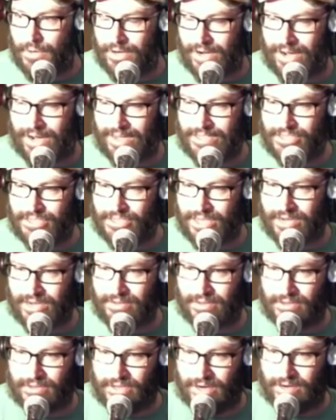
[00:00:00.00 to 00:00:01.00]
I had said in
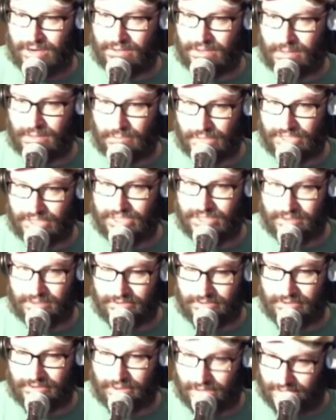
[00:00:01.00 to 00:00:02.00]
the title, I'm listening to
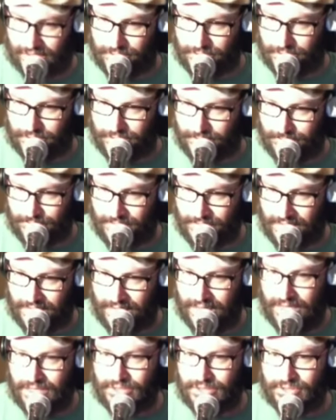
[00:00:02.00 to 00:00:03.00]
Phil Hendrie.
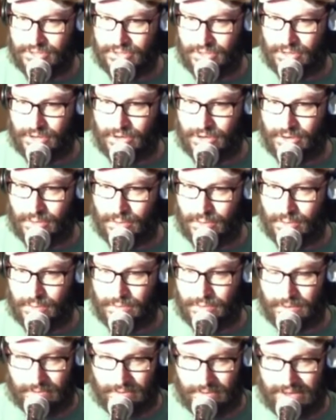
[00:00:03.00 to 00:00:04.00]
So
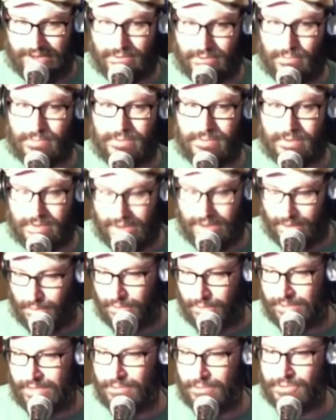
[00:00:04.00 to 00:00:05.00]
the net the
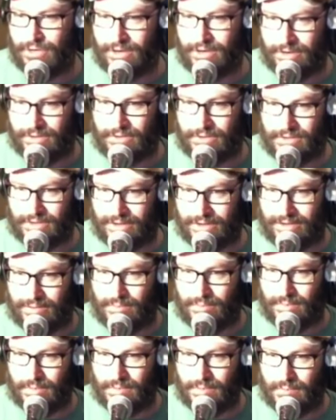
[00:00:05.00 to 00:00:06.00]
network he was on at the
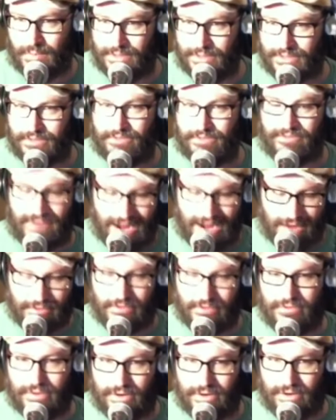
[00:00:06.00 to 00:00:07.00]
time must have found
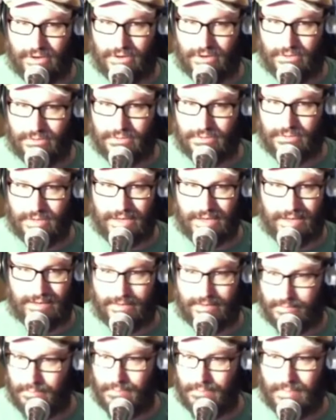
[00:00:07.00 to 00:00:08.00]
the video
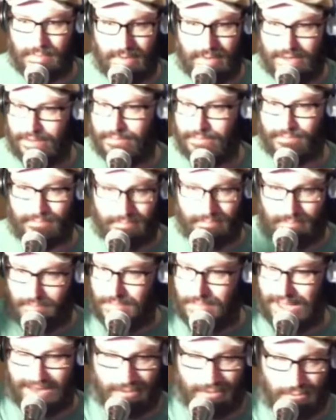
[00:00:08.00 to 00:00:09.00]
and and
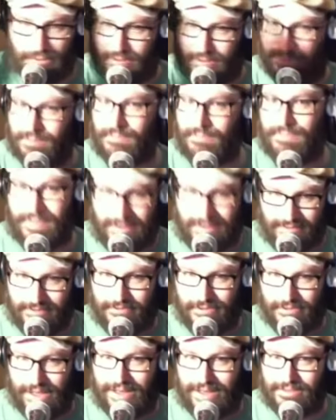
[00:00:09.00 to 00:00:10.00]
manually
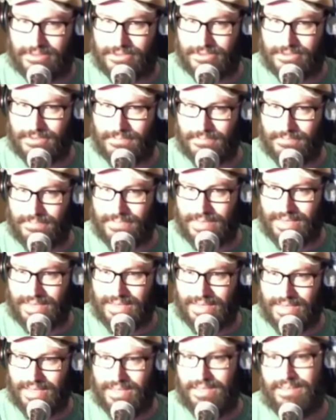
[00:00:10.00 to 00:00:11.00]
flagged it.
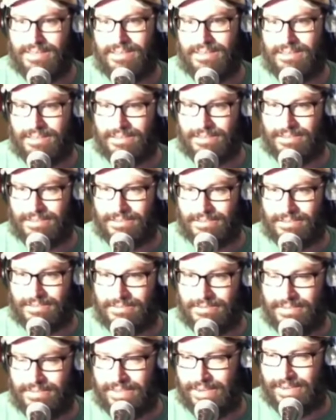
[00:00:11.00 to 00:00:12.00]
Right. You know,
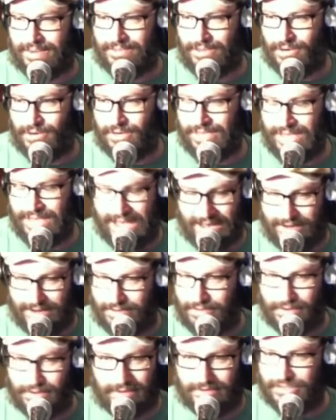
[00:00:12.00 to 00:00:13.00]
and I know he
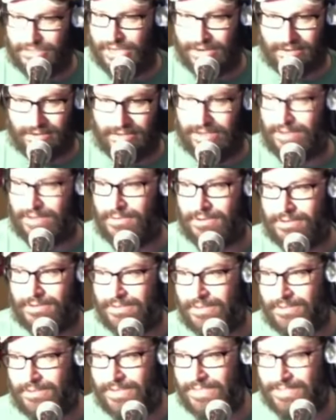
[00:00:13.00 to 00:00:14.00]
hated that channel anyway.
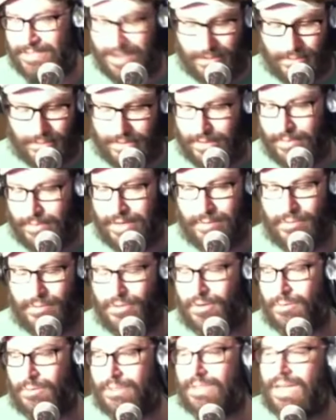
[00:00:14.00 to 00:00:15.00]
You know, he's not with them
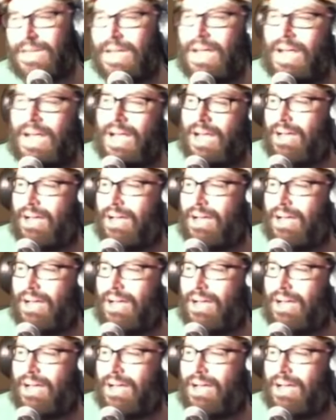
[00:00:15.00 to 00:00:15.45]
anymore, but mm.